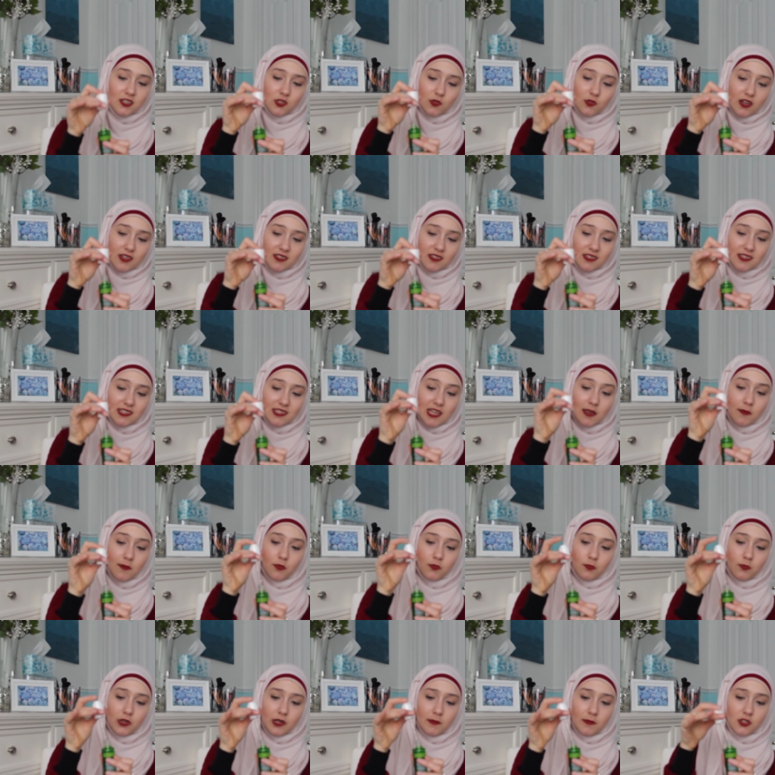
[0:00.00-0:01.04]
So it has the same
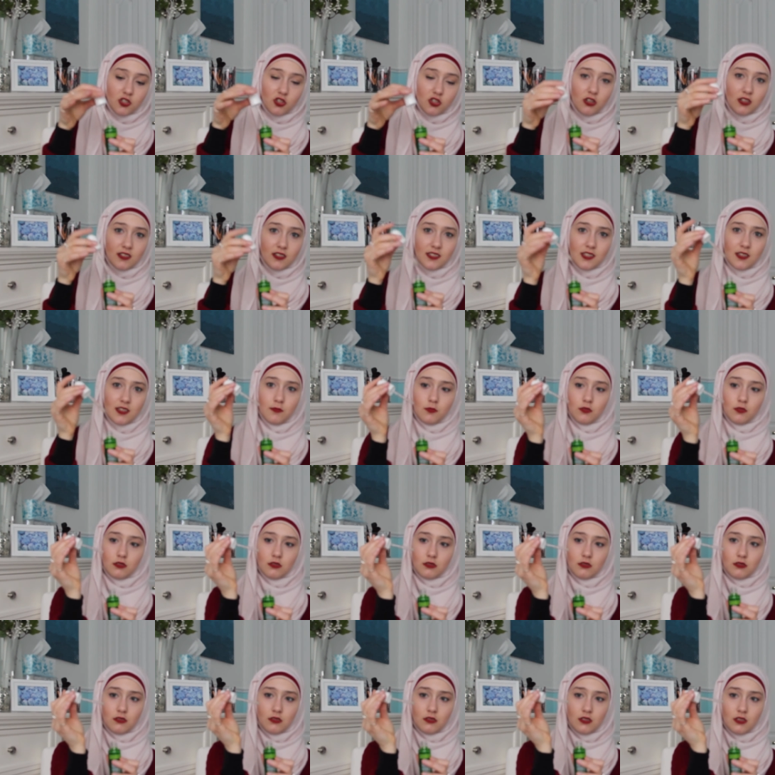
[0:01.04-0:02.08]
pretty much concept.
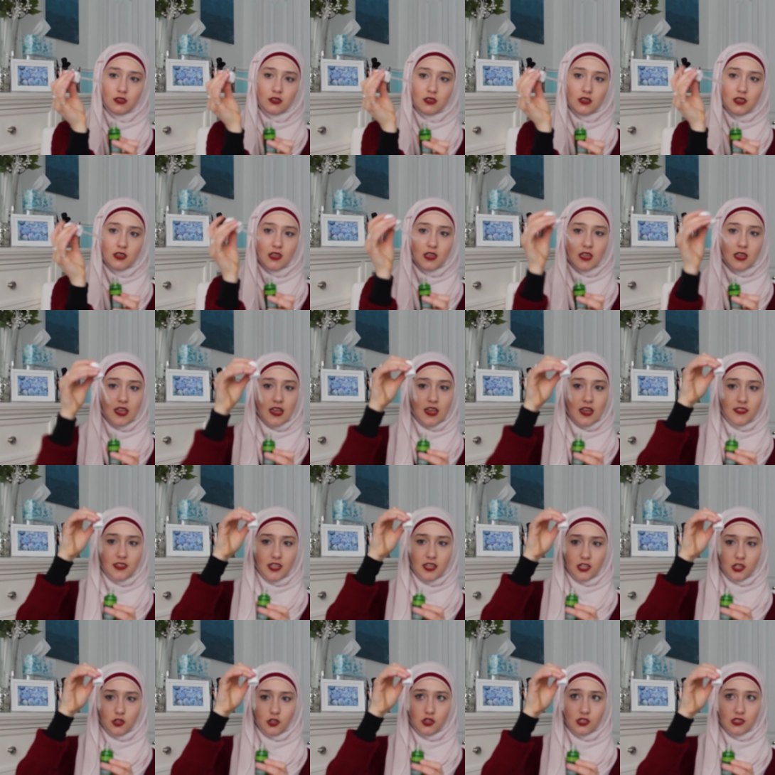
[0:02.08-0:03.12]
And
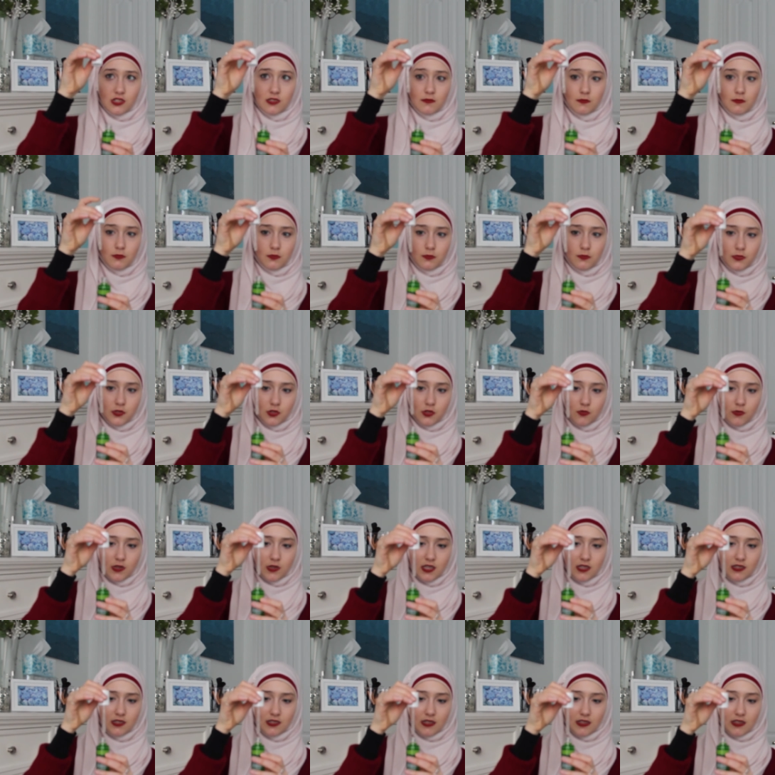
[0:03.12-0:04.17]
then you just
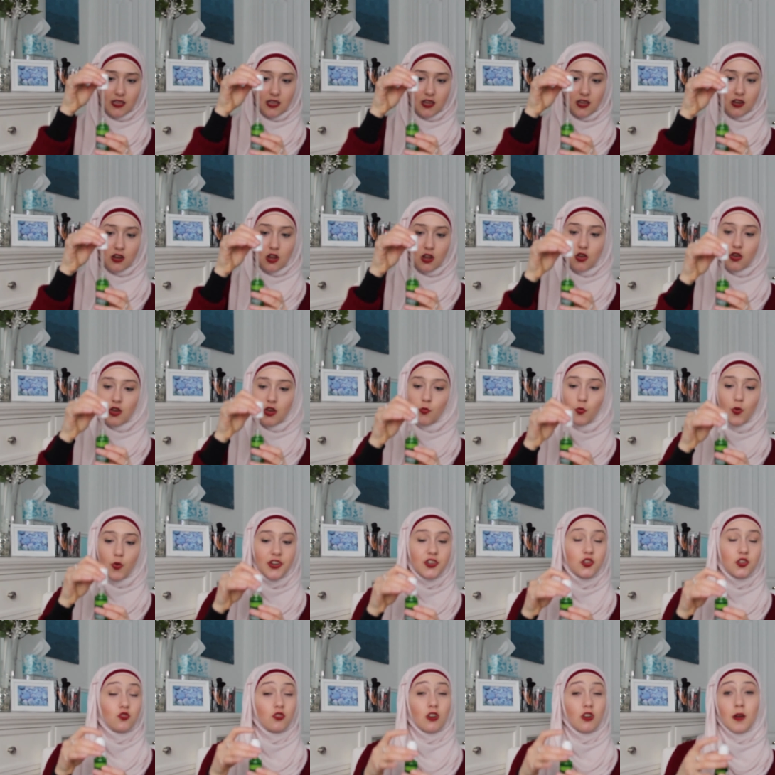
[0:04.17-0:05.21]
squeeze, and then one
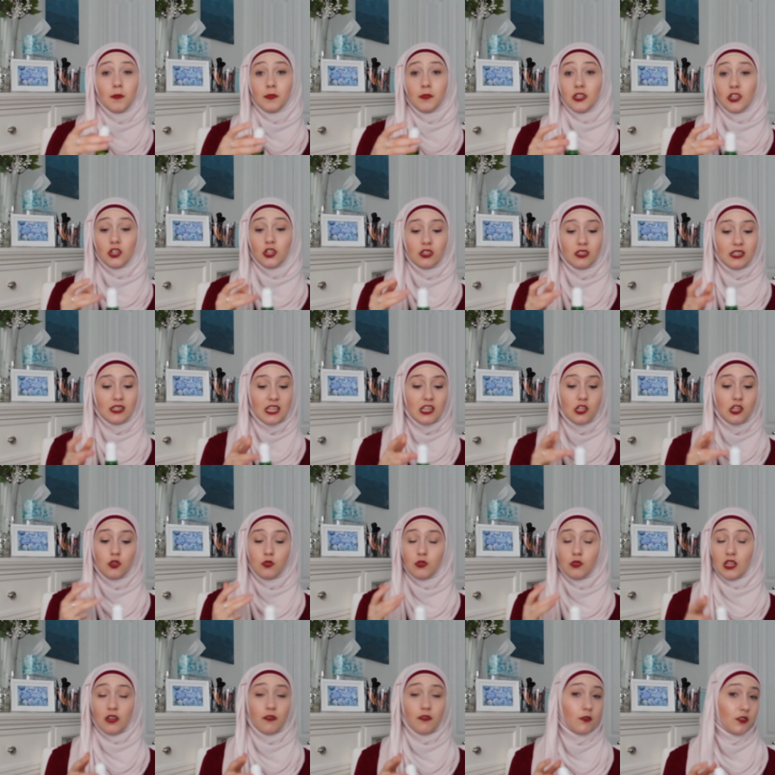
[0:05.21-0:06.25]
drop literally you
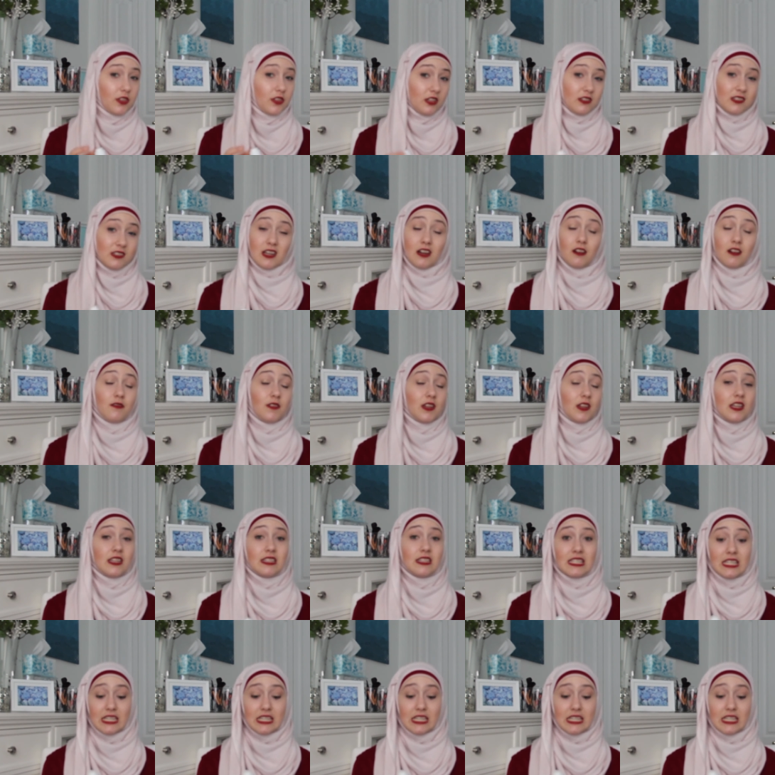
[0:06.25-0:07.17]
need for the entire face.